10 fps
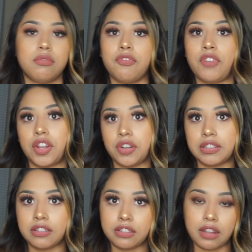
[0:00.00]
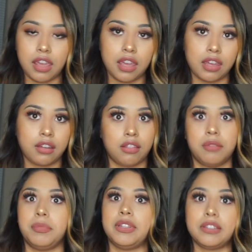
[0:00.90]
Veterans Day,
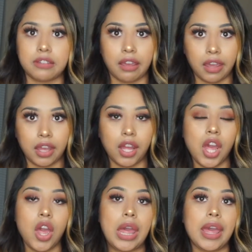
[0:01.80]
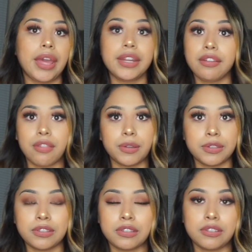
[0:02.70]
Columbus Day, any of
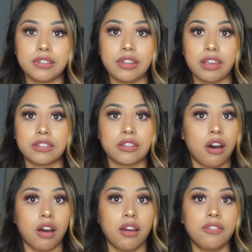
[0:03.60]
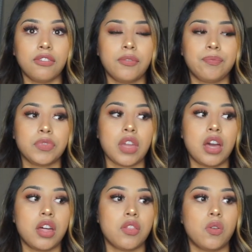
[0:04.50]
those days off.
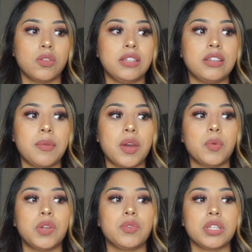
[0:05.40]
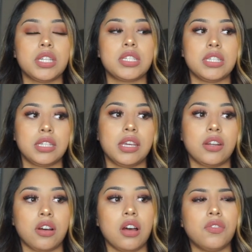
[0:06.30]
The only time that we really did get
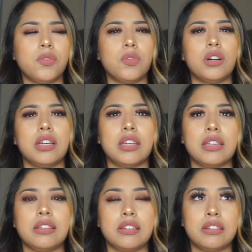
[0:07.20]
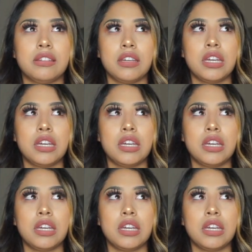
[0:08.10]
off was,